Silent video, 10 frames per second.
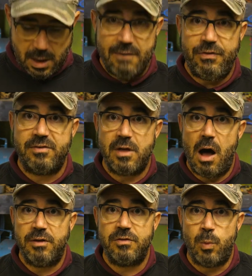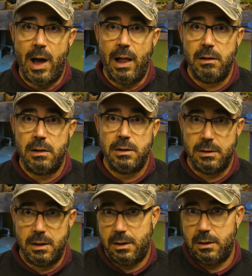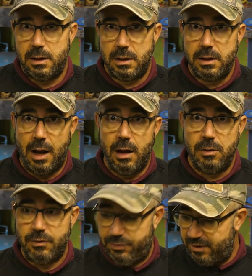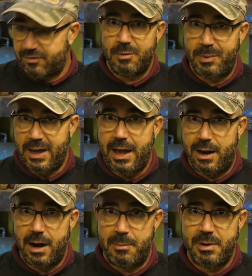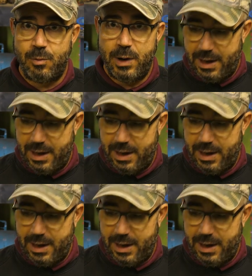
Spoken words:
If this casts well, you know, this could be it. I mean,